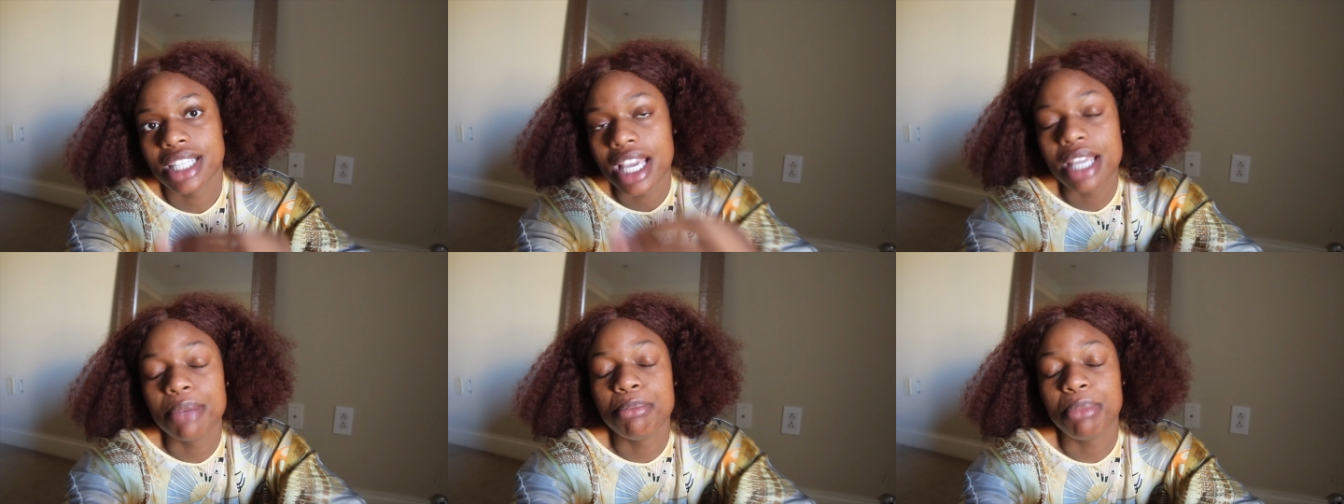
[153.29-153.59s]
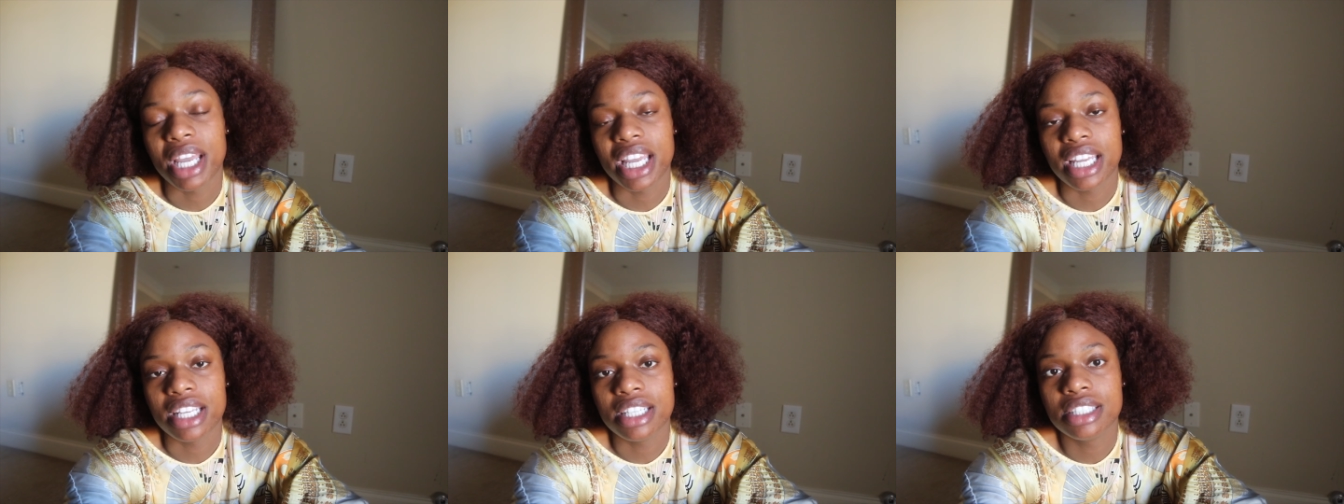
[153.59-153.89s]

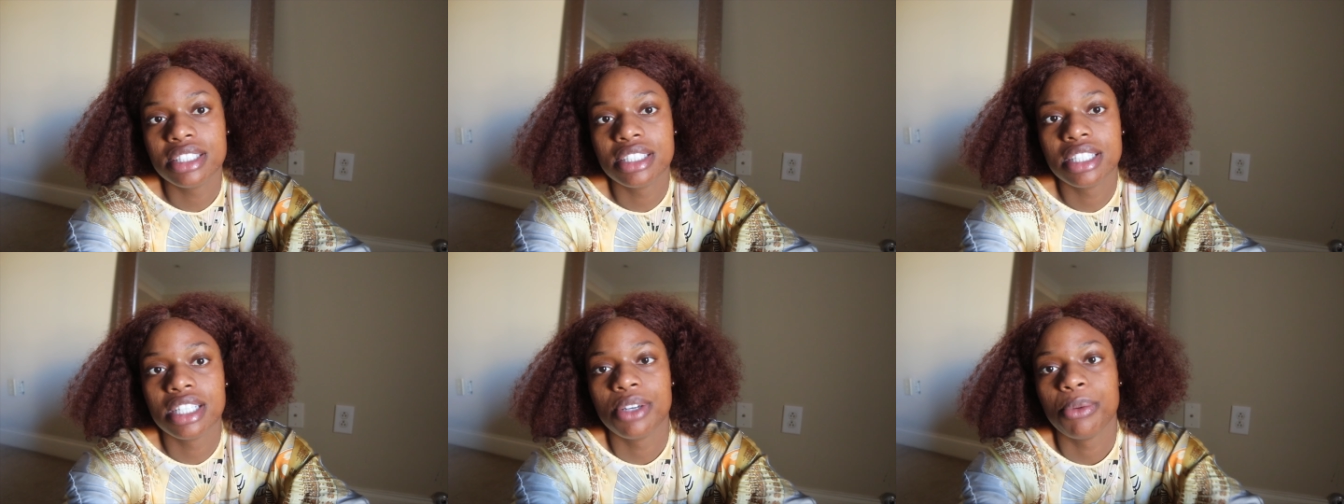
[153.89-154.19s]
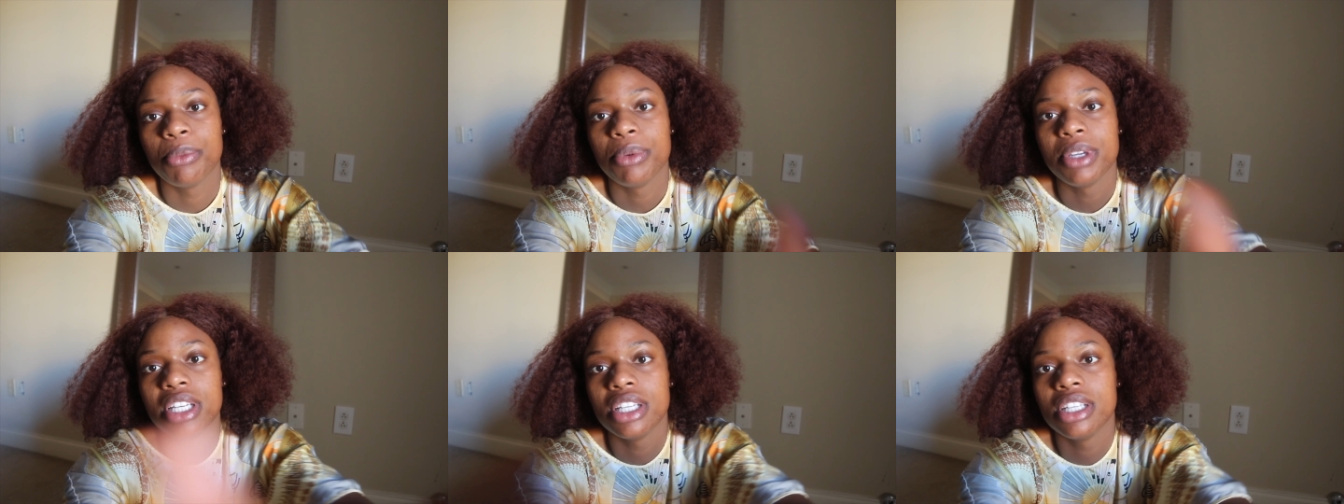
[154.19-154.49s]
in bed.
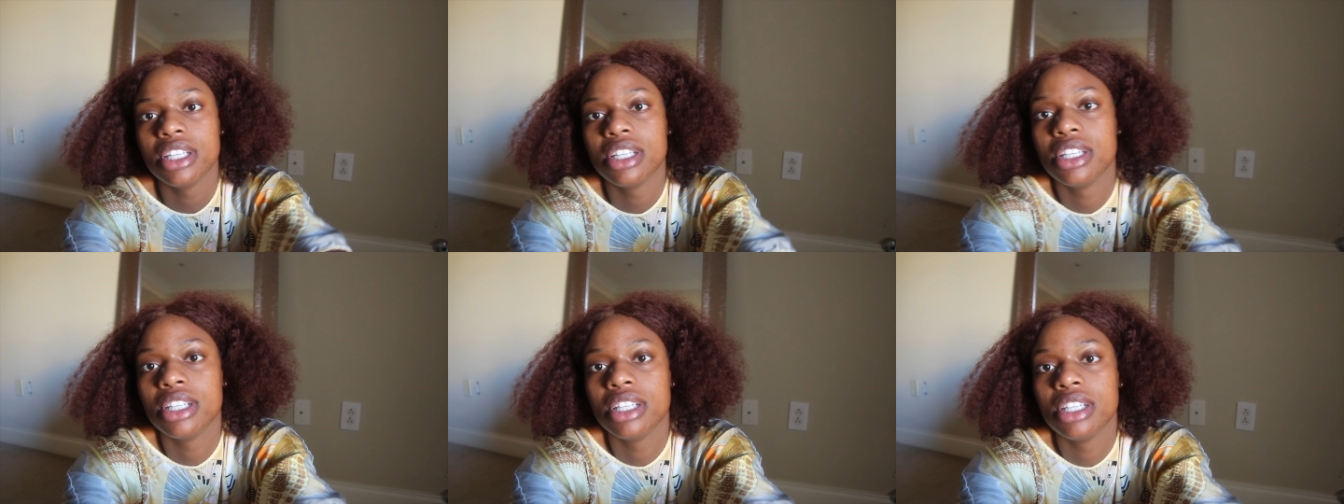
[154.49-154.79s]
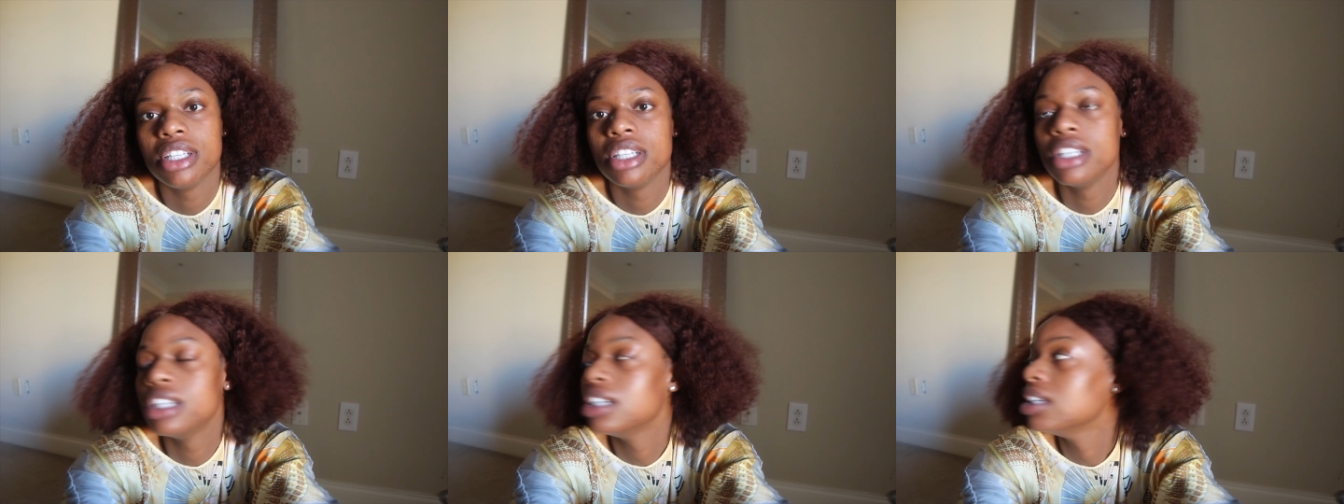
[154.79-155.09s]
Yeah, because we're
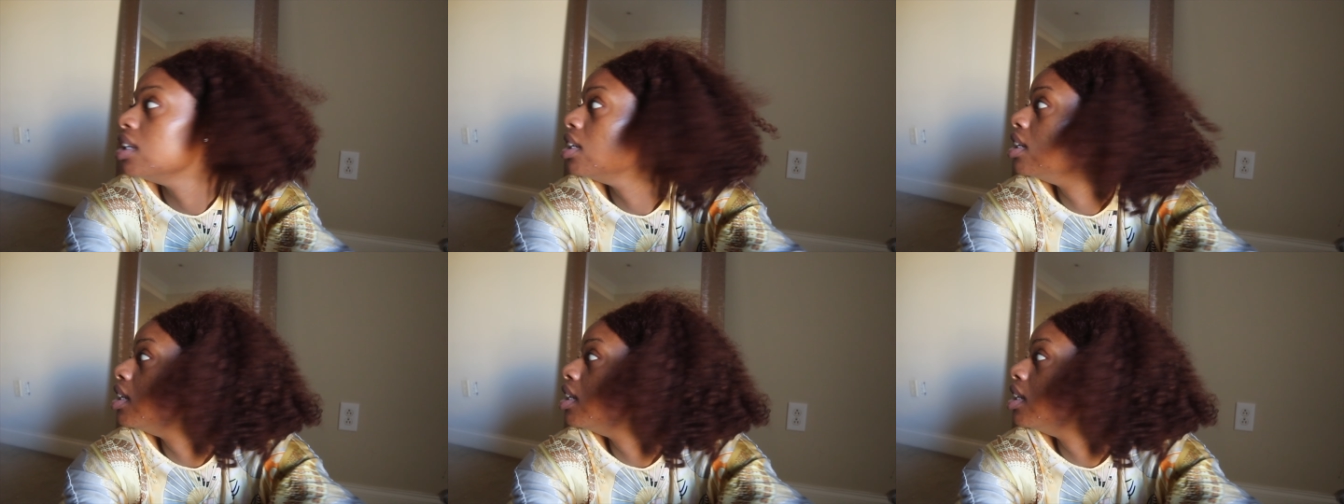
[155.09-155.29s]
gonna be